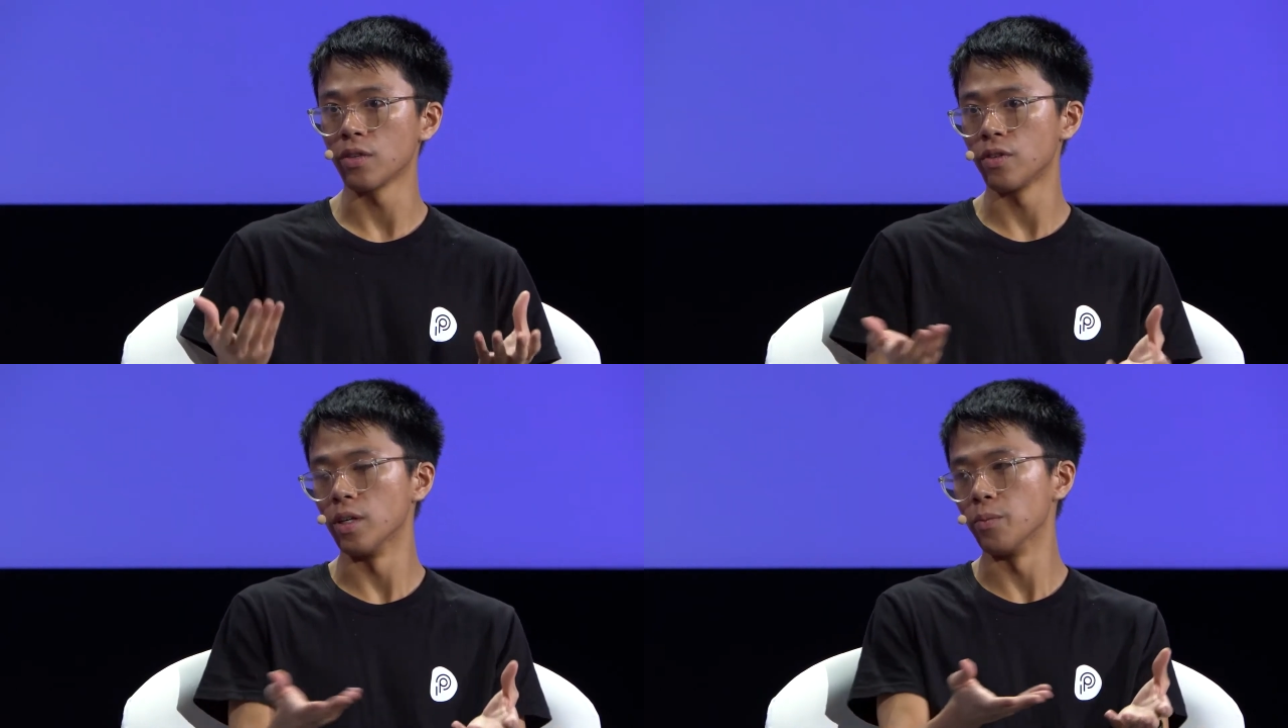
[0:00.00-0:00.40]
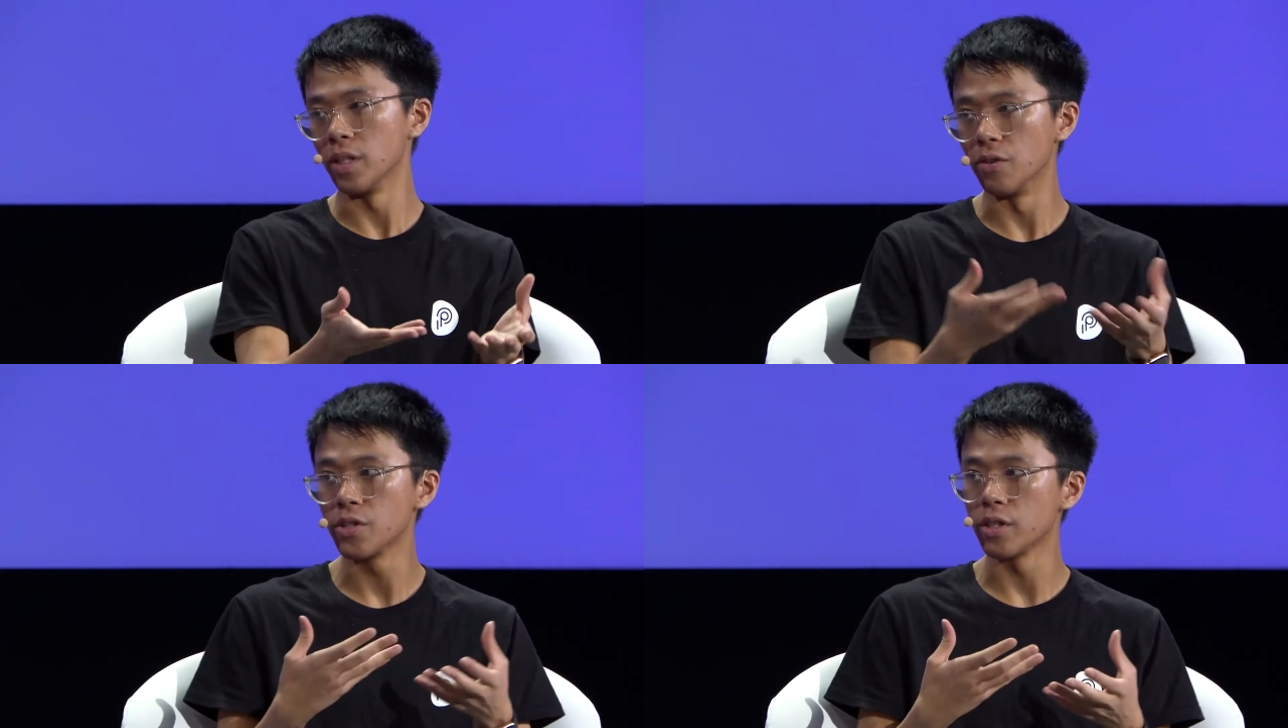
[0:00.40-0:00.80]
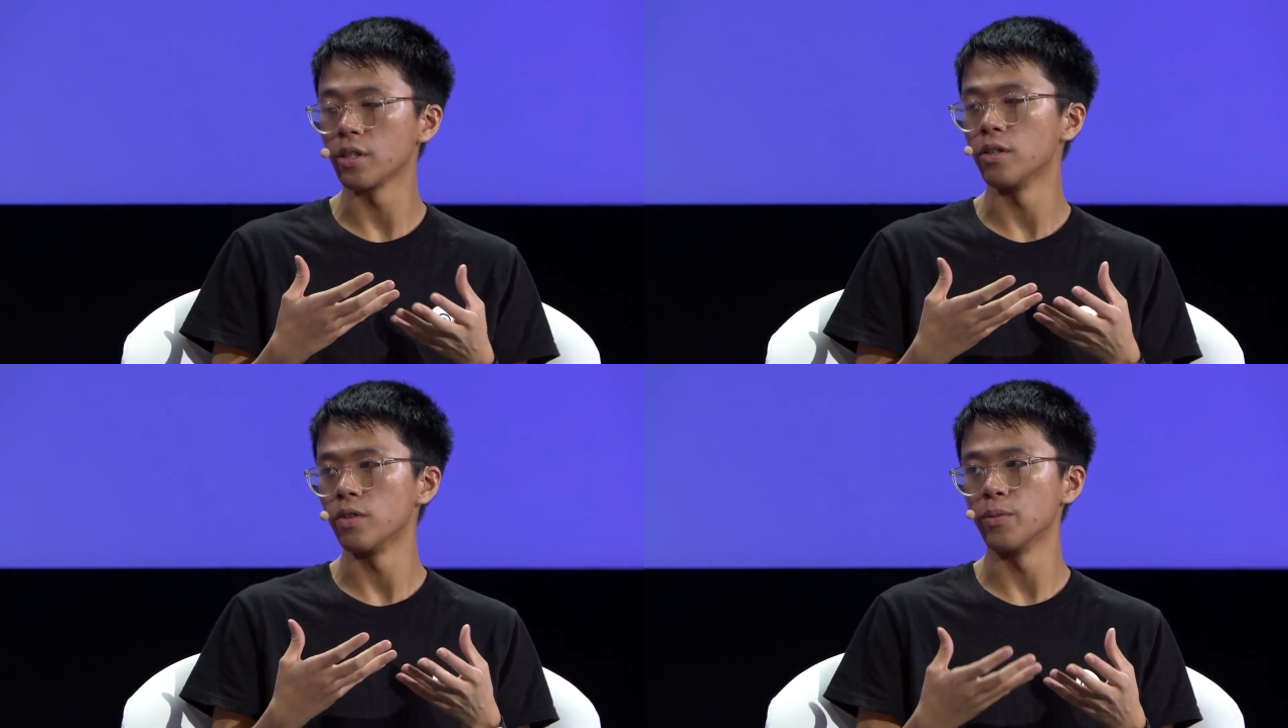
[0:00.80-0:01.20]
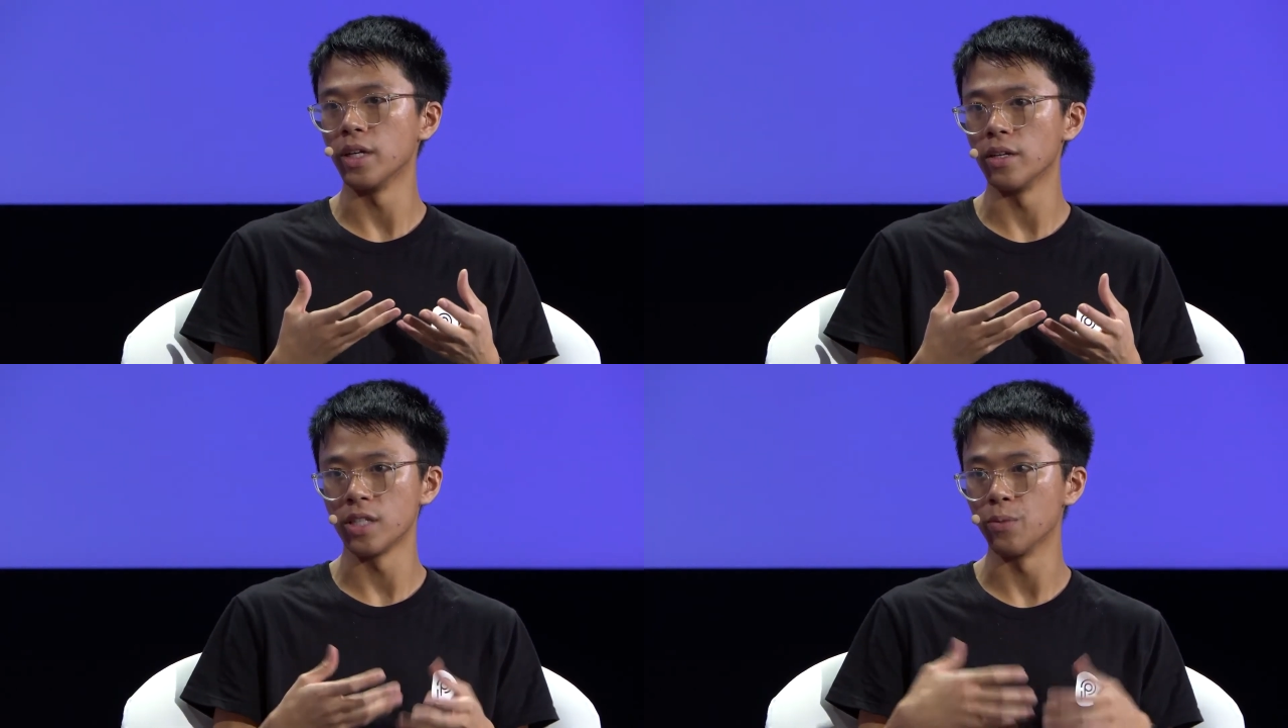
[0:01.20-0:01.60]
from the original code from
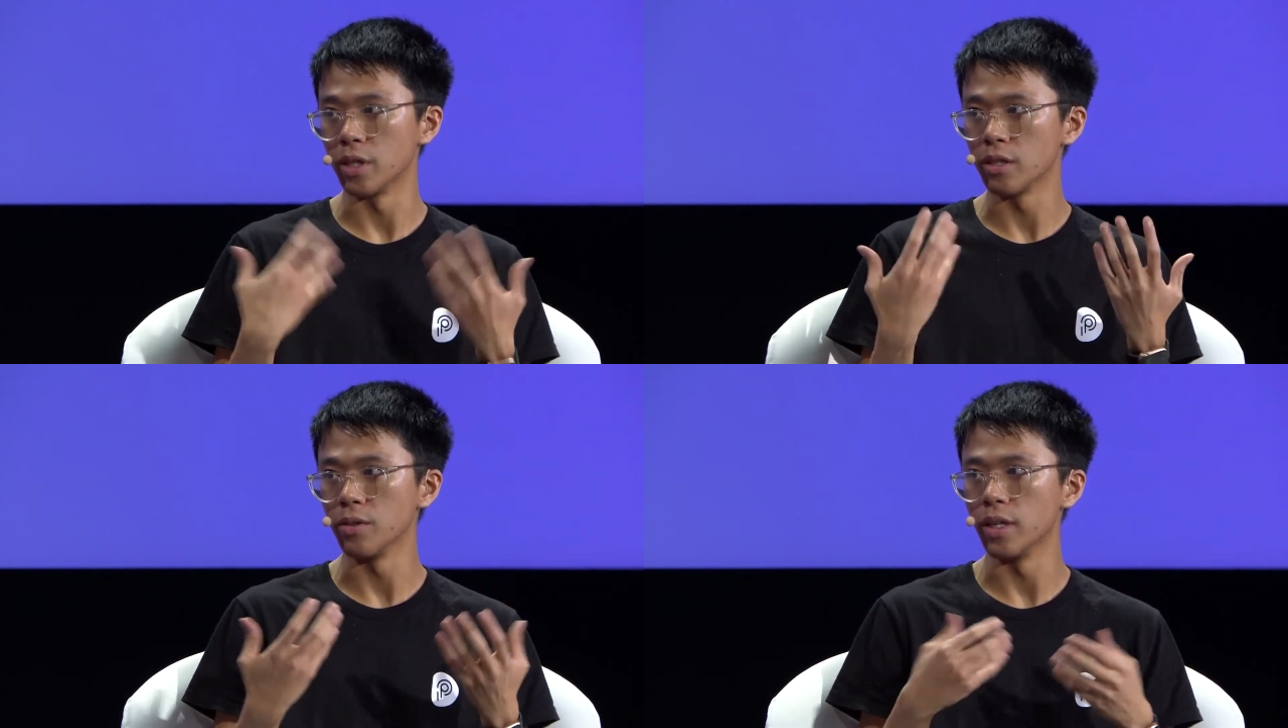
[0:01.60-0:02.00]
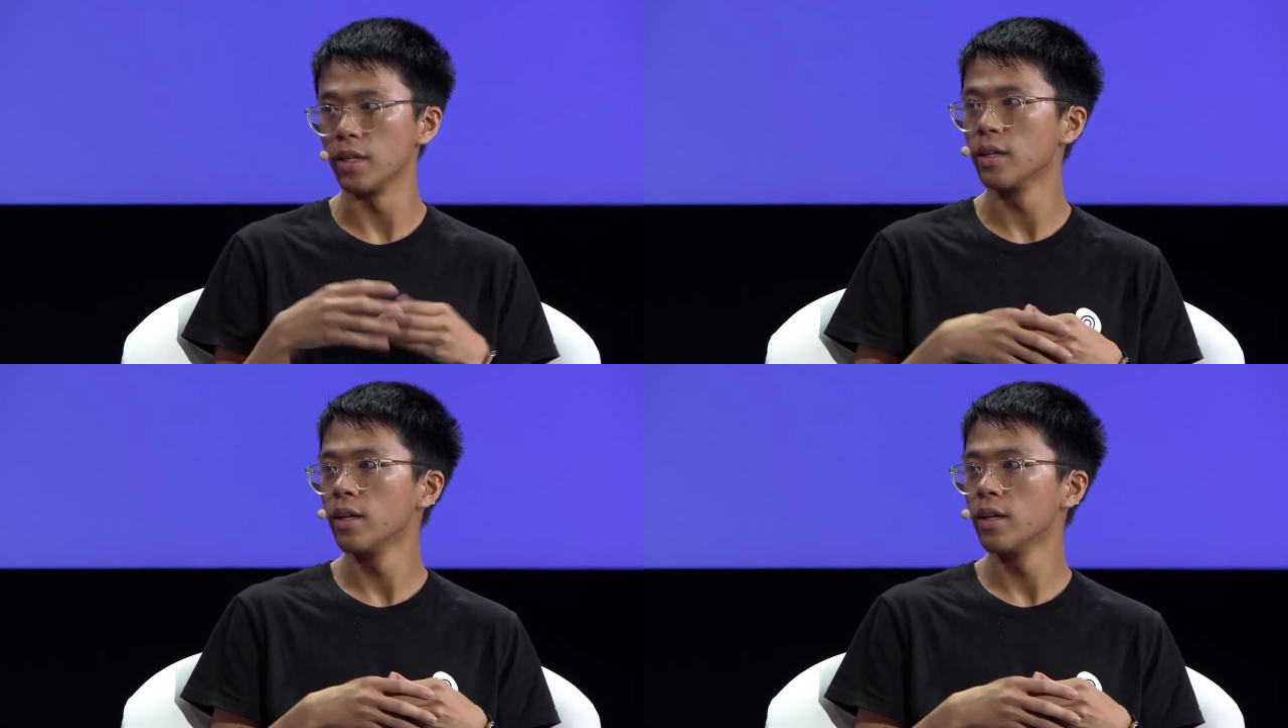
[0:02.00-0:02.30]
there, Saber included.